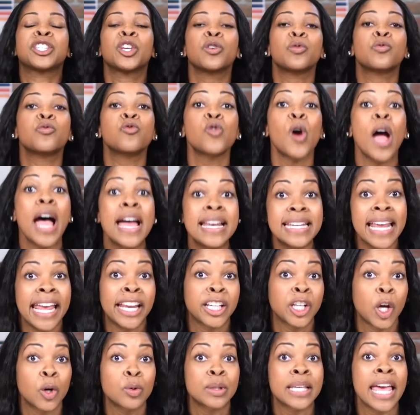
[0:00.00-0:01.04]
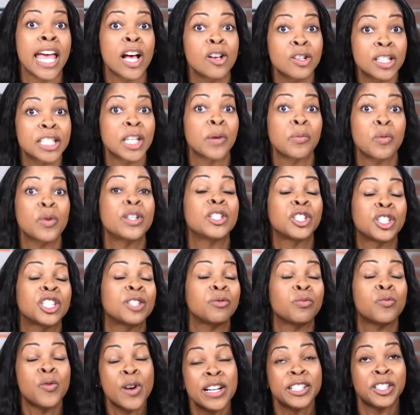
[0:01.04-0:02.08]
to run and go tell someone
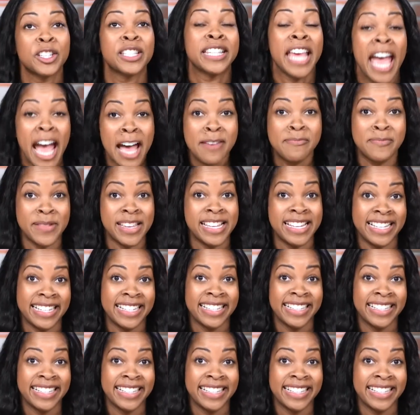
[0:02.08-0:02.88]
what just happened.